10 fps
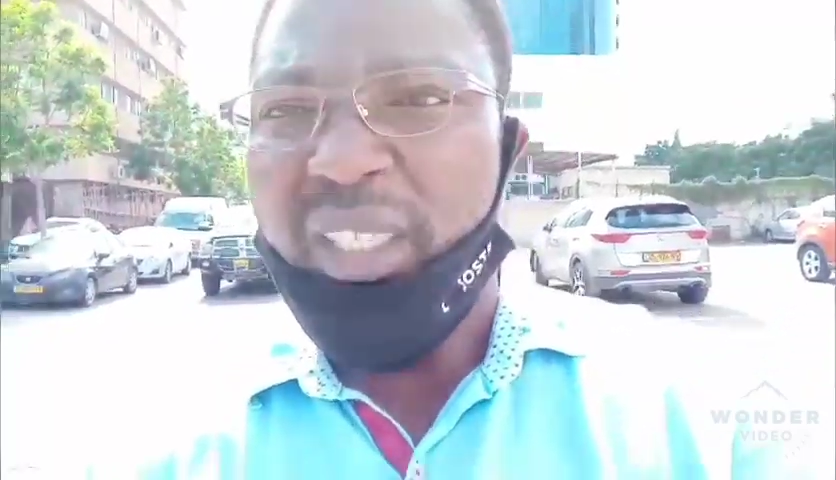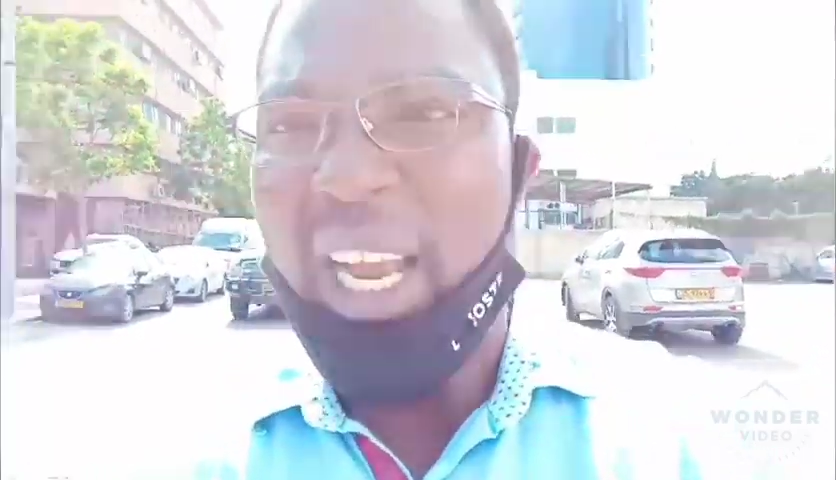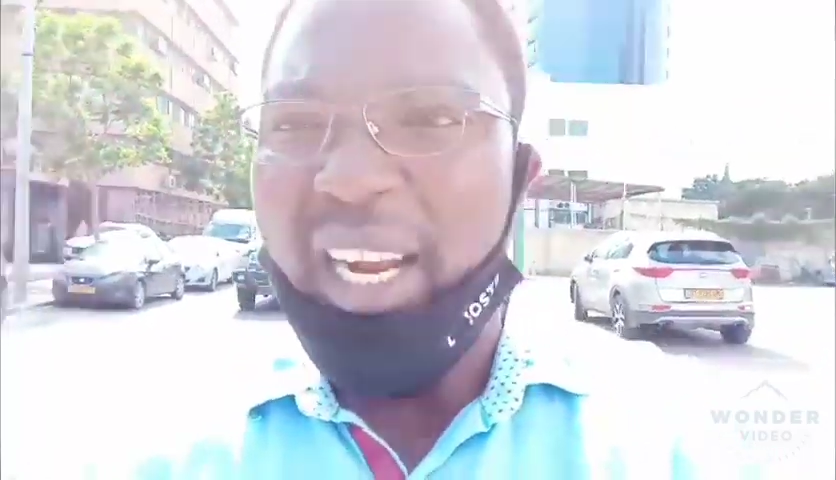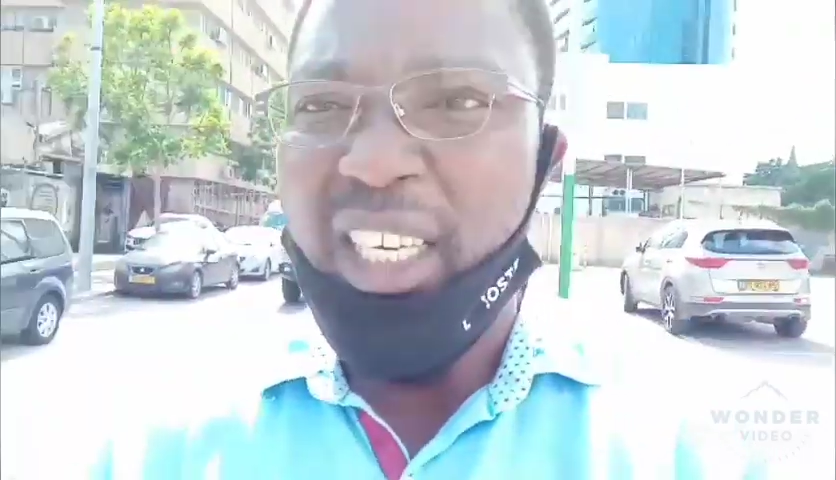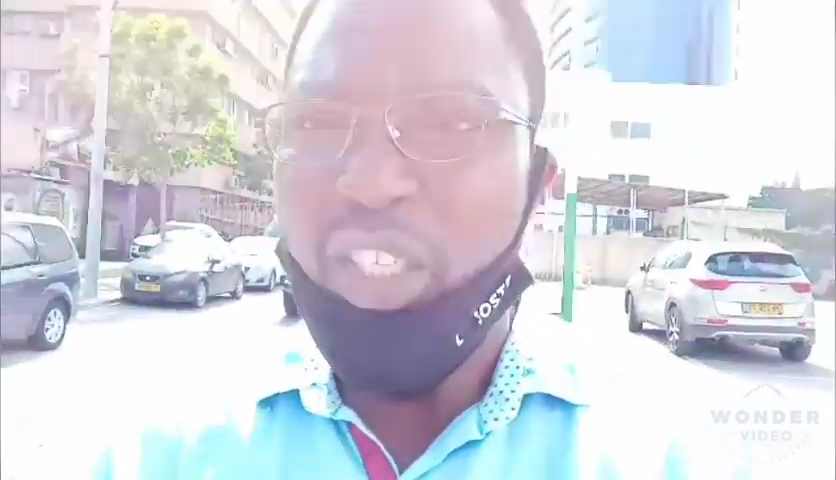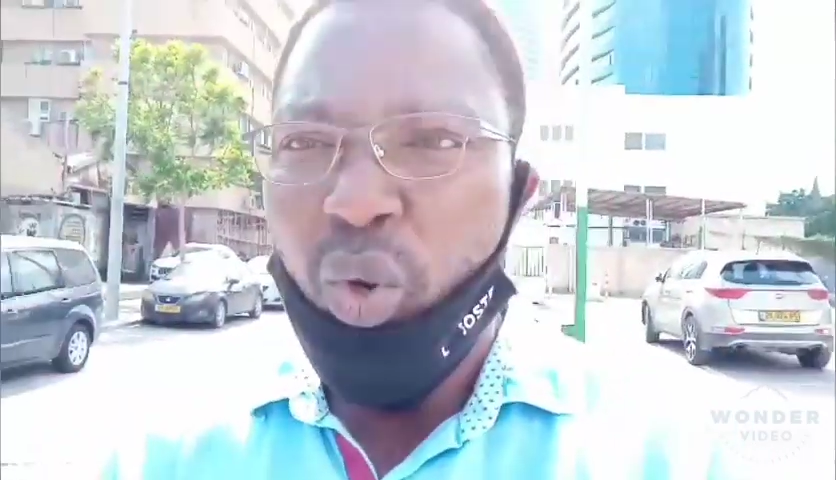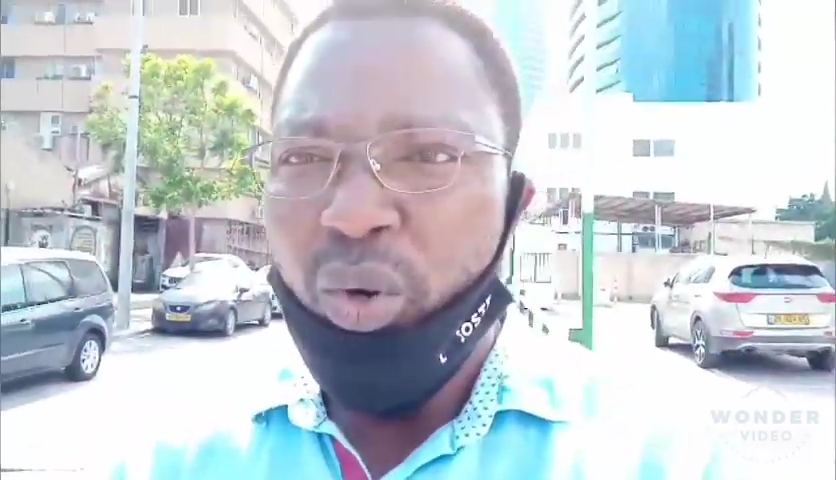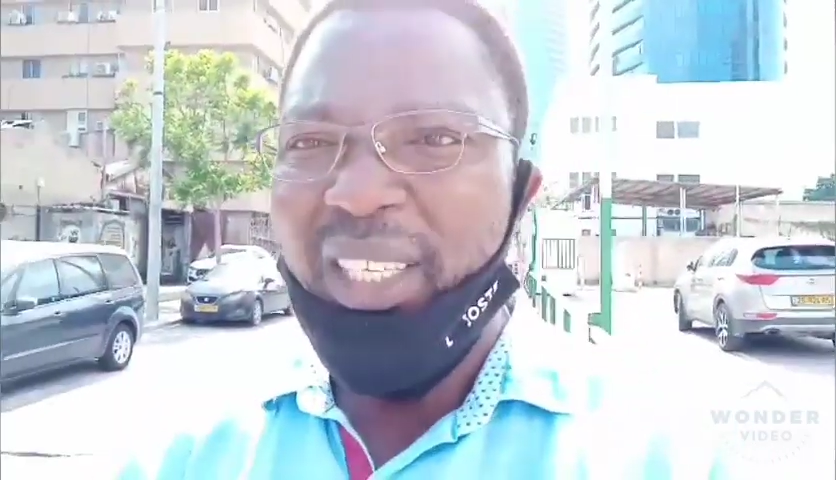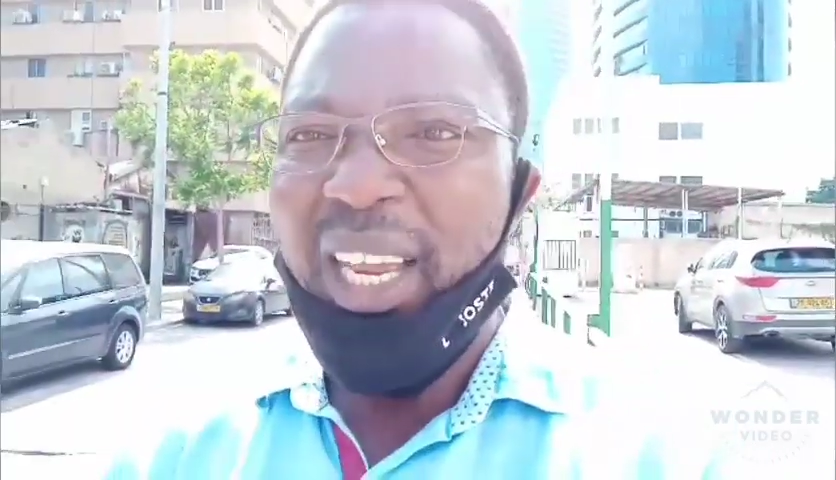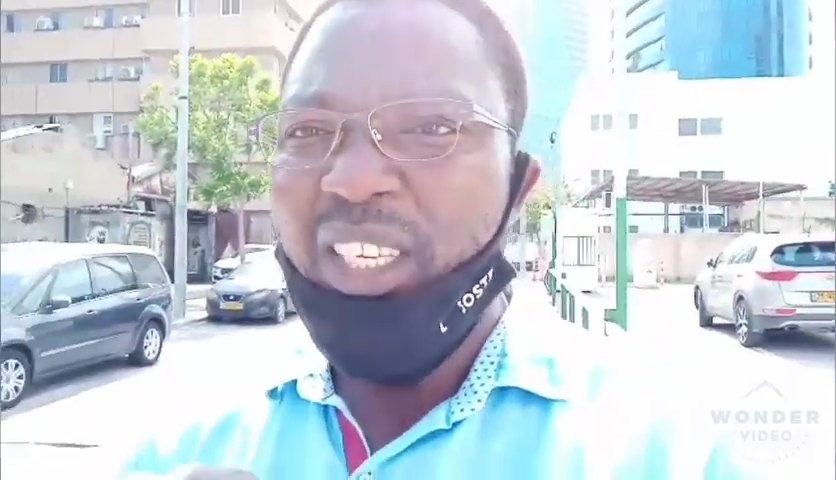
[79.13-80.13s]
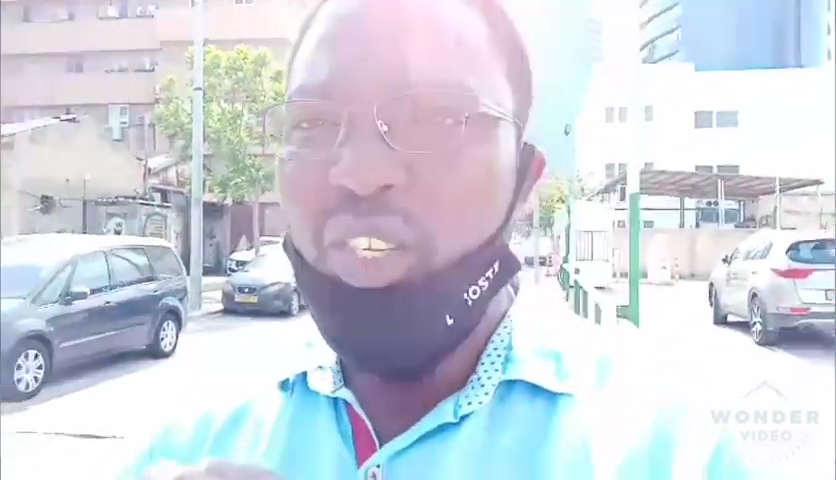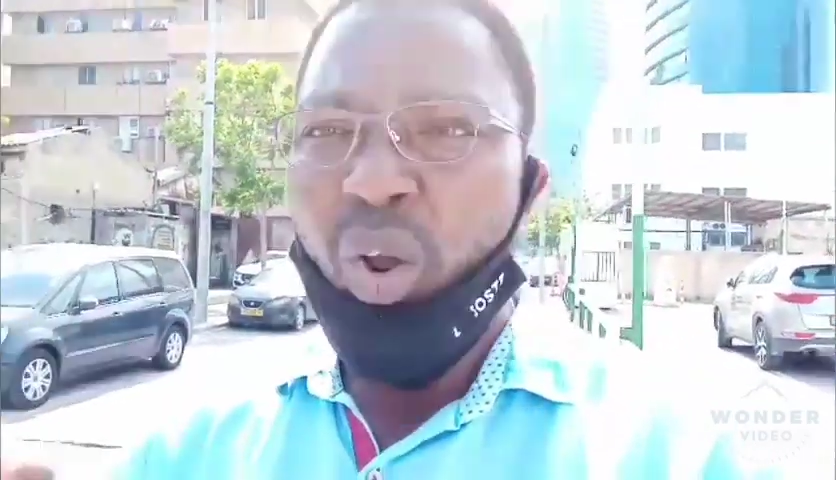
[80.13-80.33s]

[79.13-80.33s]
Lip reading: tell the story that